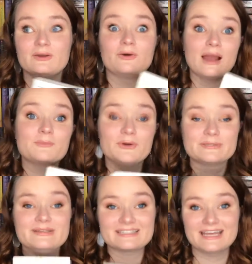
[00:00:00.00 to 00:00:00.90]
or I'm going to
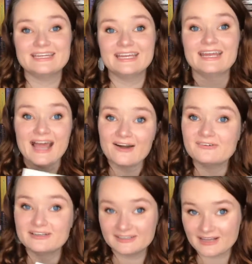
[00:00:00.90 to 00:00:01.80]
be sending it
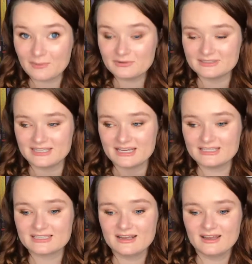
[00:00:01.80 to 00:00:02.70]
out in a couple of
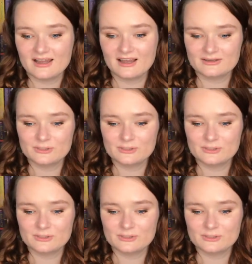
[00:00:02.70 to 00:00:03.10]
days uh,